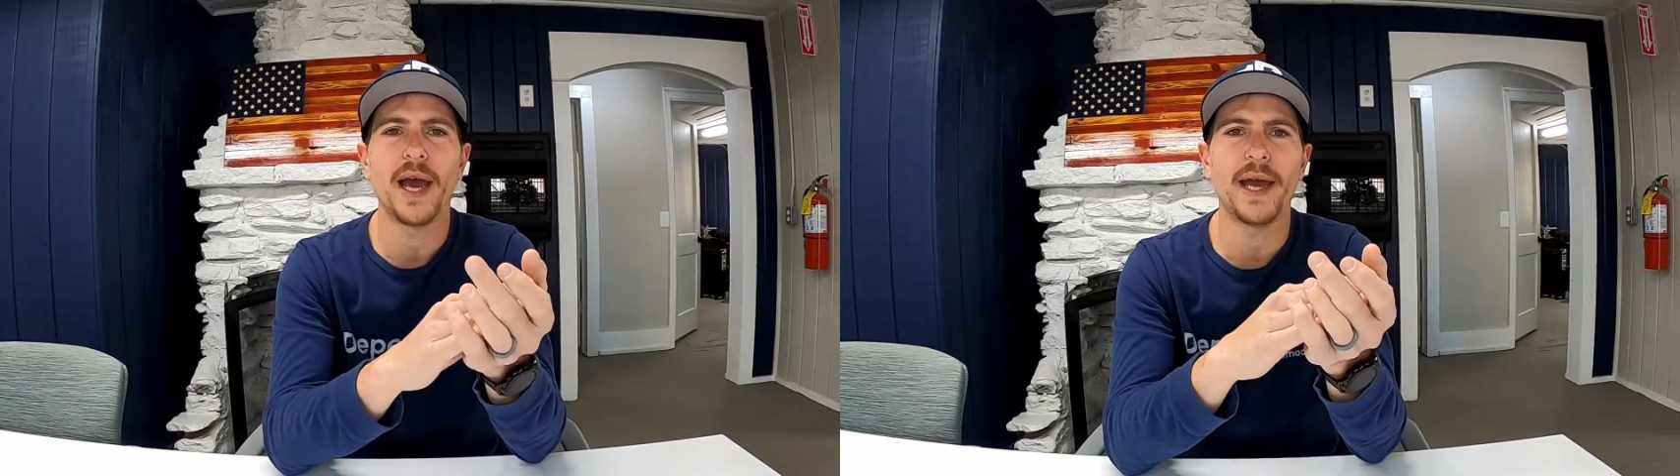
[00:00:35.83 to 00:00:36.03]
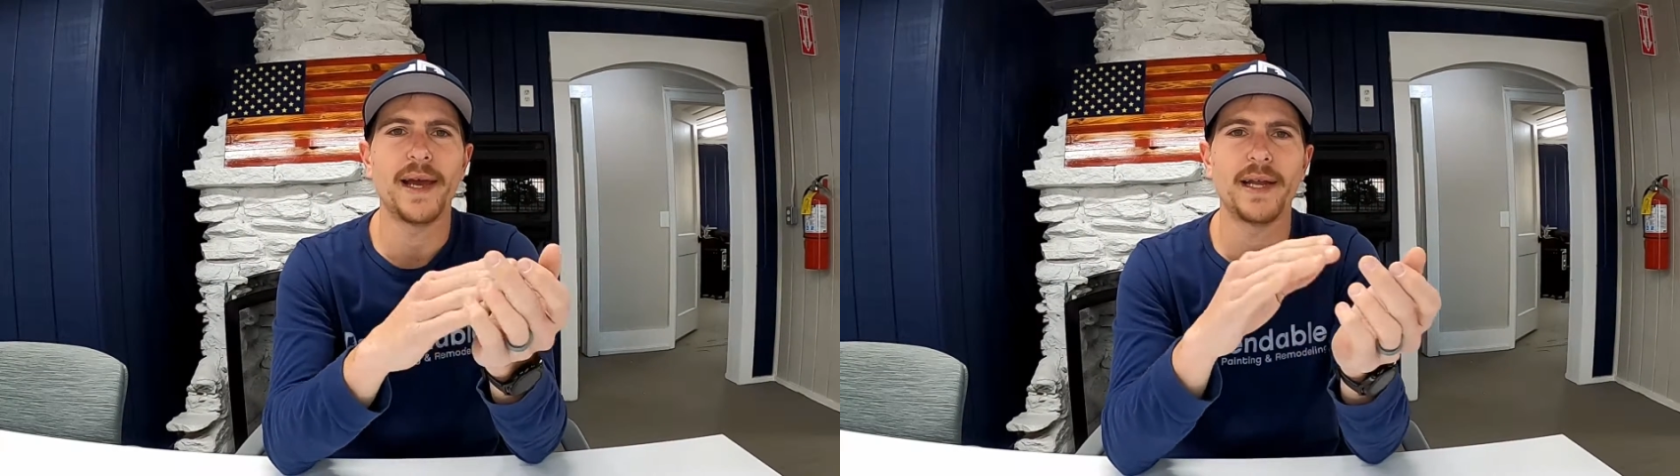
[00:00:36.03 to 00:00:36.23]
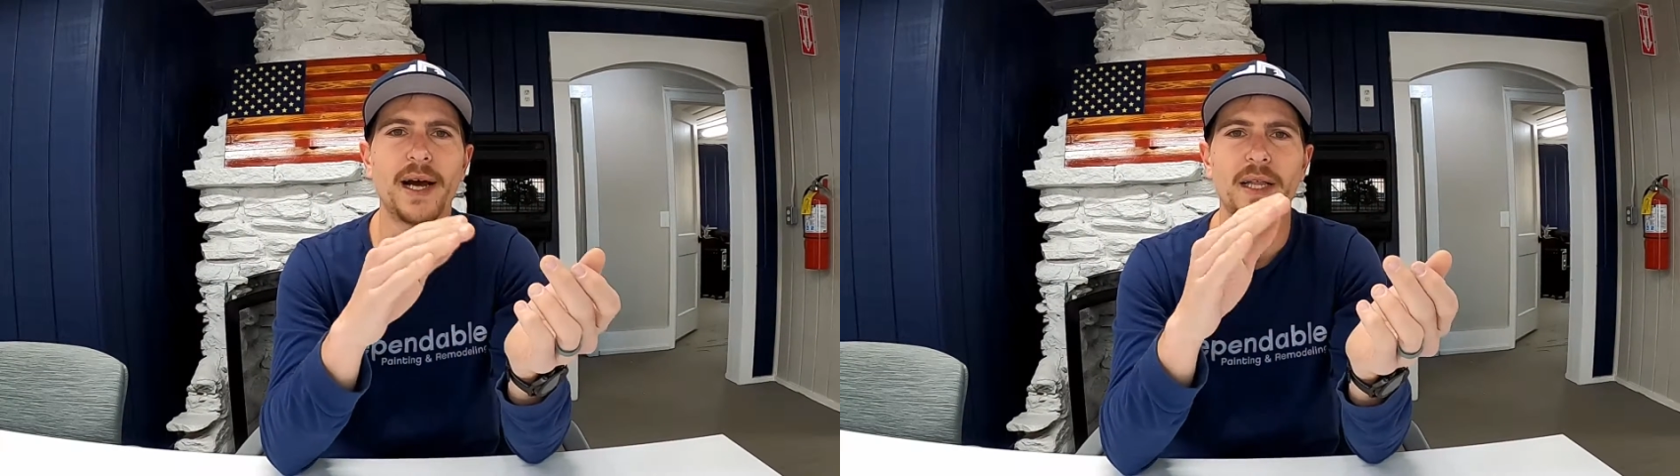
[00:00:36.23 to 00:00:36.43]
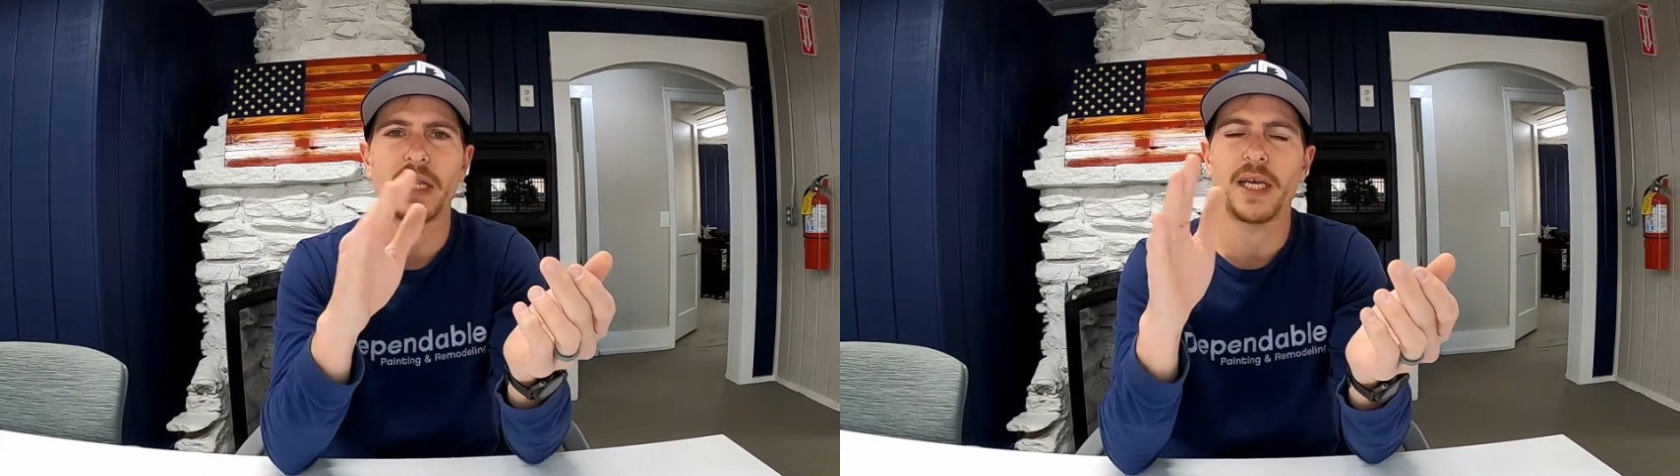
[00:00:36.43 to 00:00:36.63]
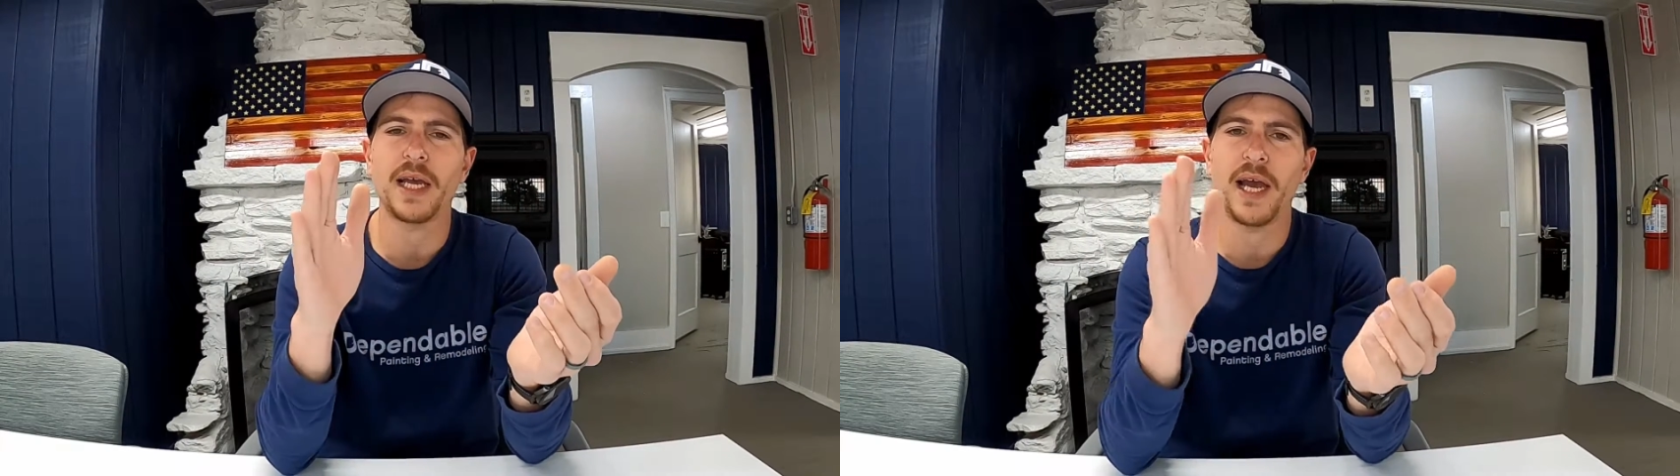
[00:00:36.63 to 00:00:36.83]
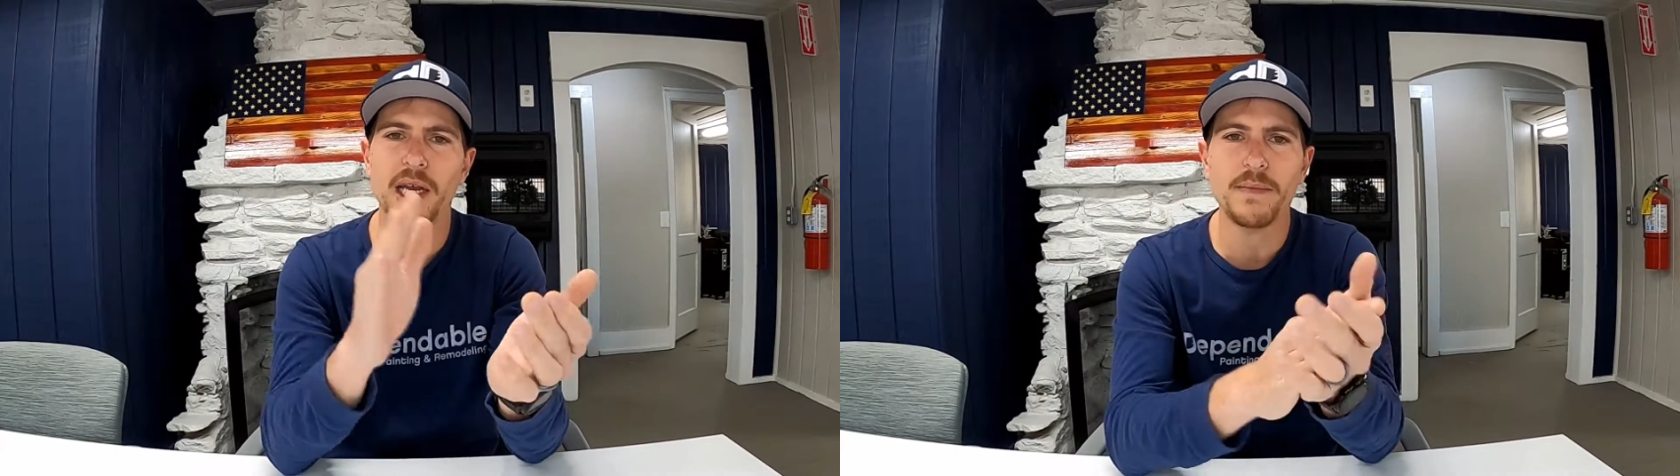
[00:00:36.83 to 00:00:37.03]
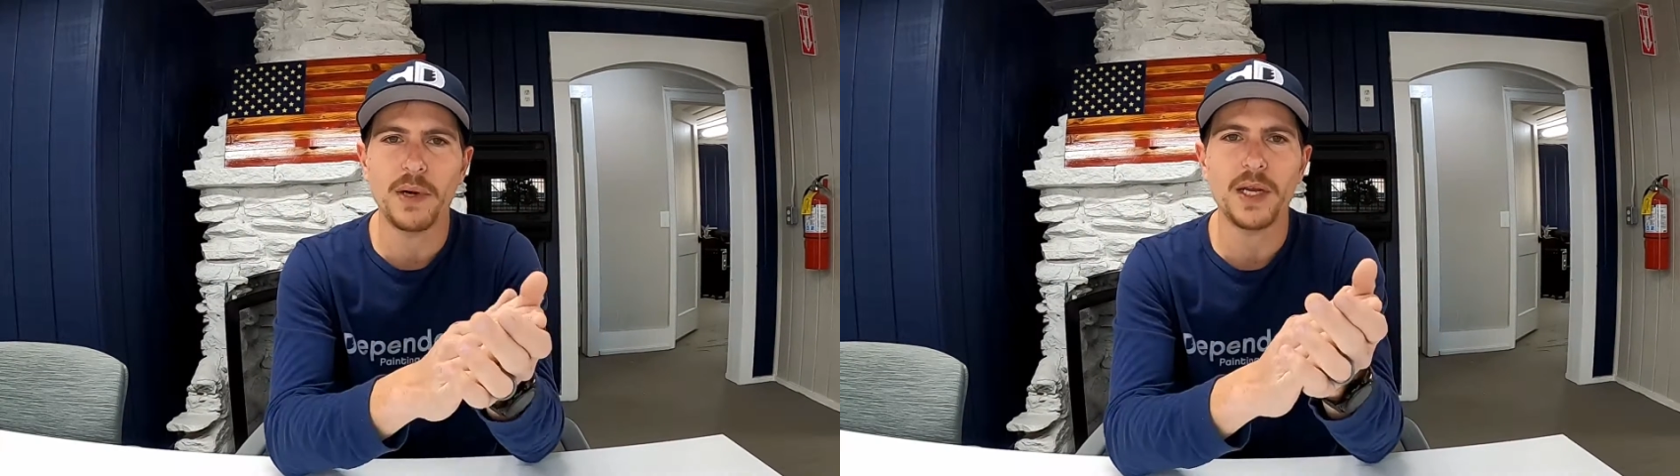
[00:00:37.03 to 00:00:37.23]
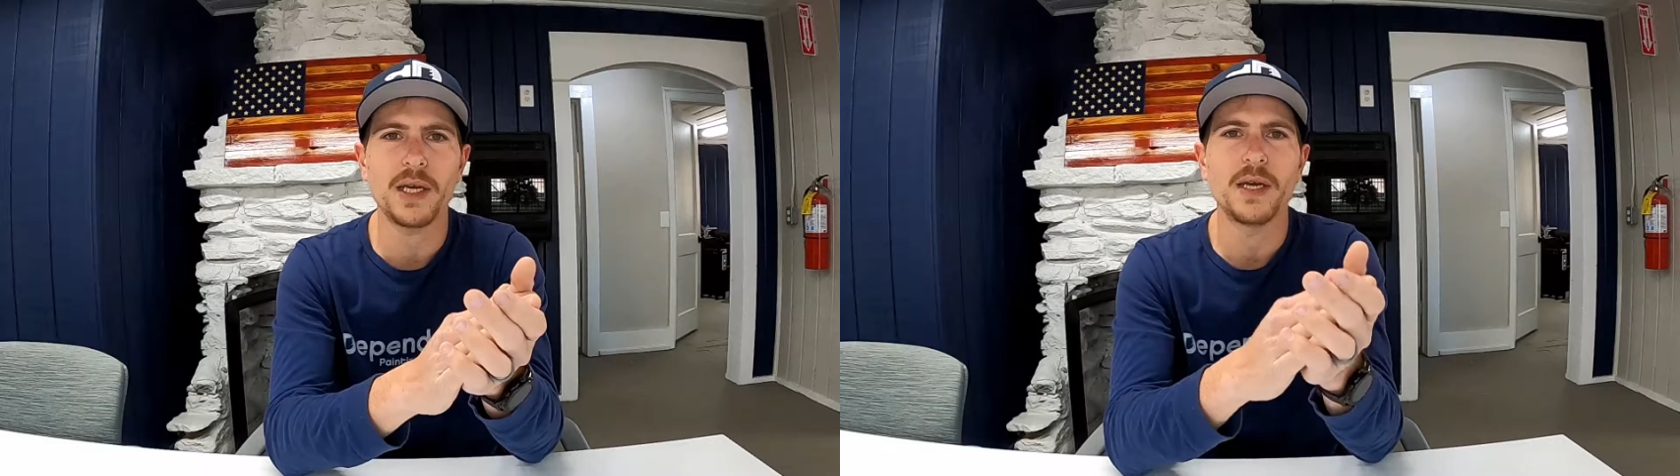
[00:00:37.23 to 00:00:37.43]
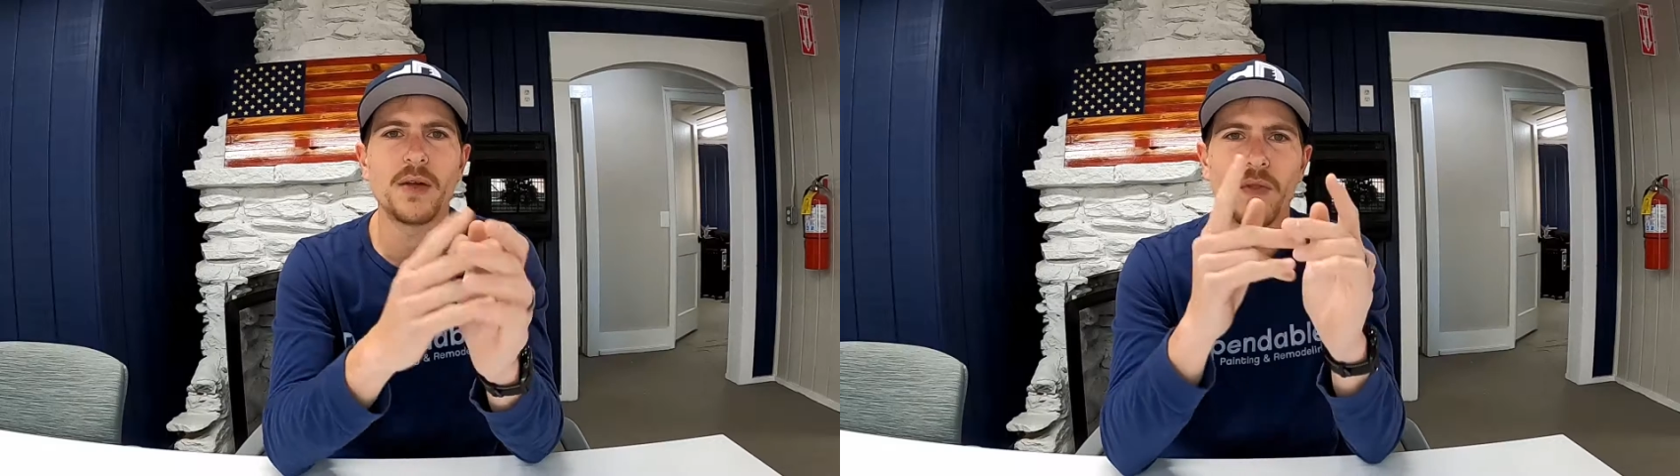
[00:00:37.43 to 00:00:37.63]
and I think anybody